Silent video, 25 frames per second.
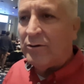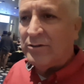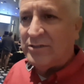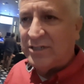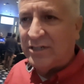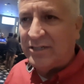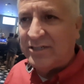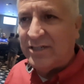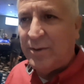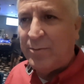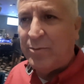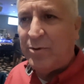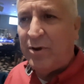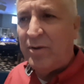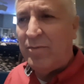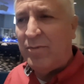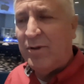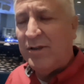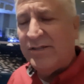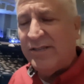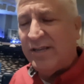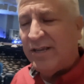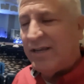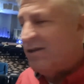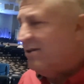Christian contemporary
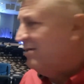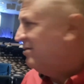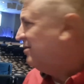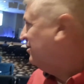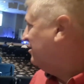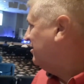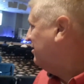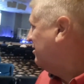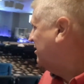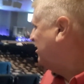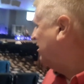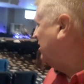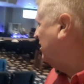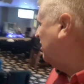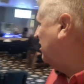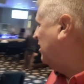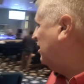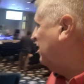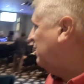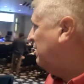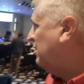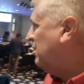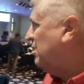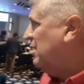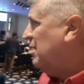music.
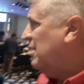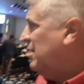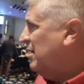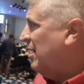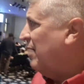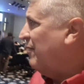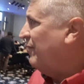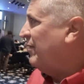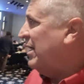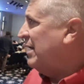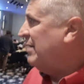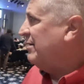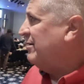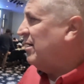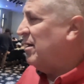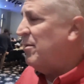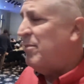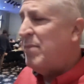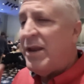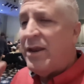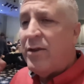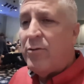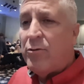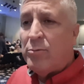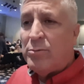They've got
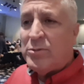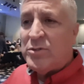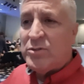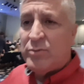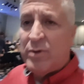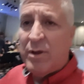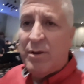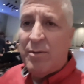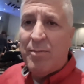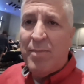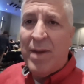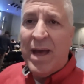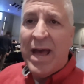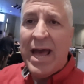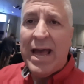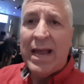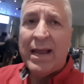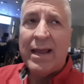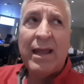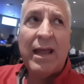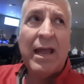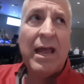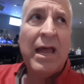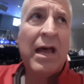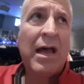meeting rooms around back.
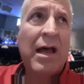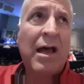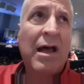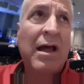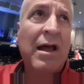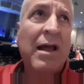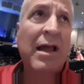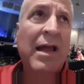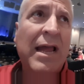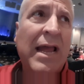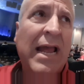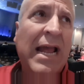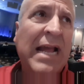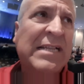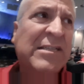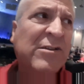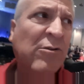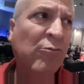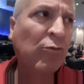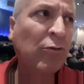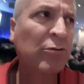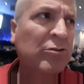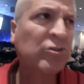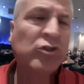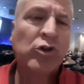It's a
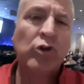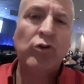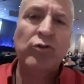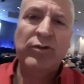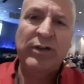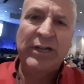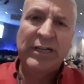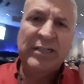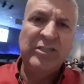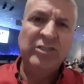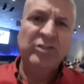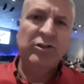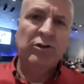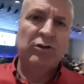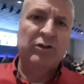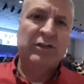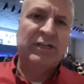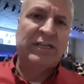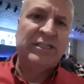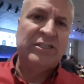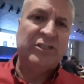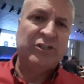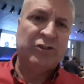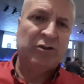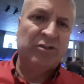real traditional
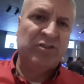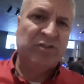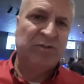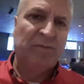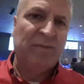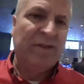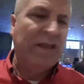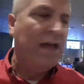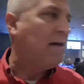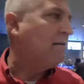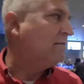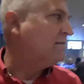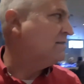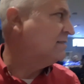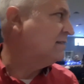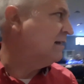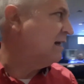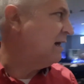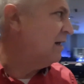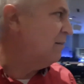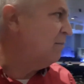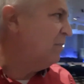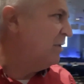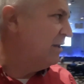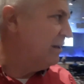looking church on the
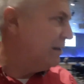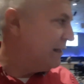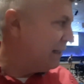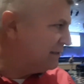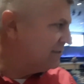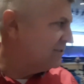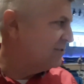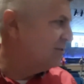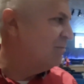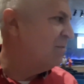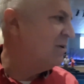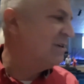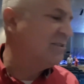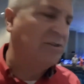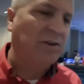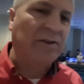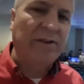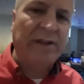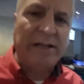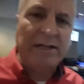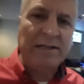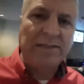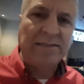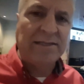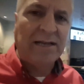outside, but not so much on
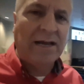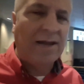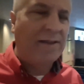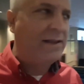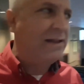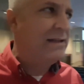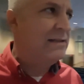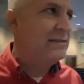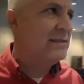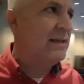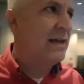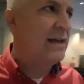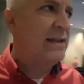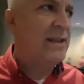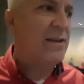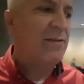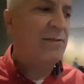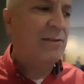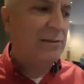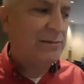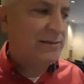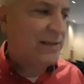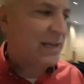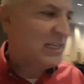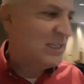the inside. The inside
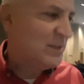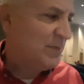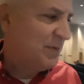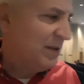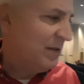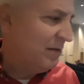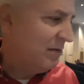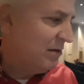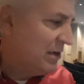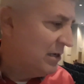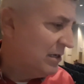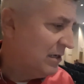definitely looks like it's been